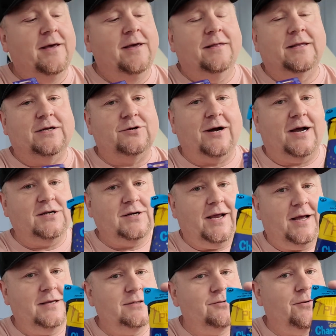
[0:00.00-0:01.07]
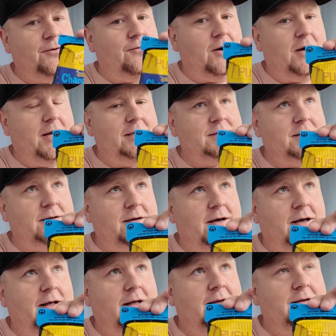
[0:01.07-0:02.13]
And the trash cans, we want
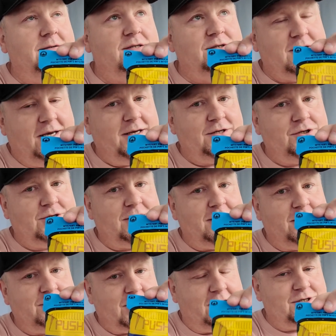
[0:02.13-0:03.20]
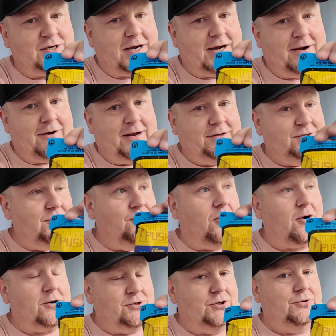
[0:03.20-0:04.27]
a Stitch, a Cheshire, and 2
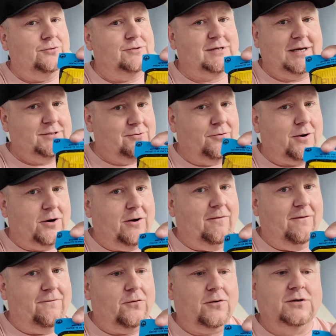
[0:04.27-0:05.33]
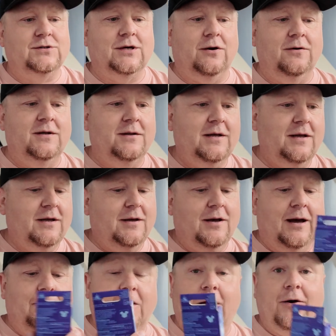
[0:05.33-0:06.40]
R2s. That's what we're going for. So
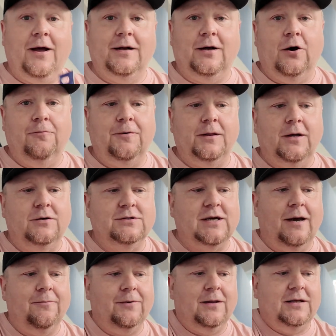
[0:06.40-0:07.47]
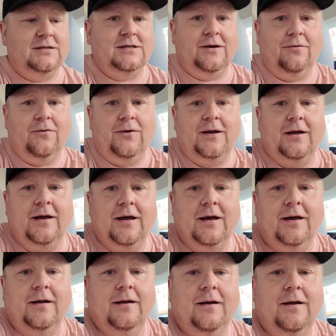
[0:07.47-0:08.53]
I'm going to go ahead and open those up and let's see what we can
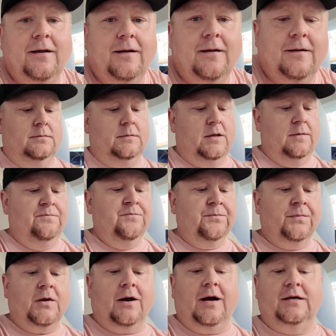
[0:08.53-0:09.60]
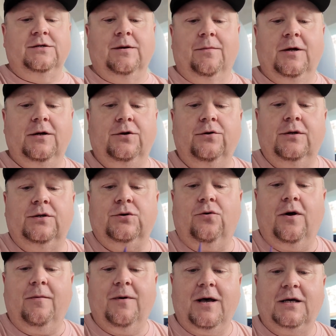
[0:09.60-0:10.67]
get. Alright, so I'm going to do the
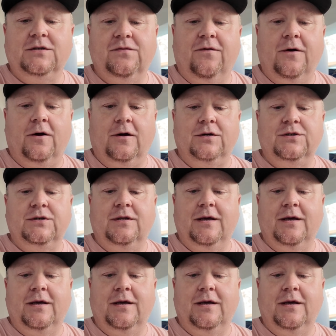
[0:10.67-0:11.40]
toy box first.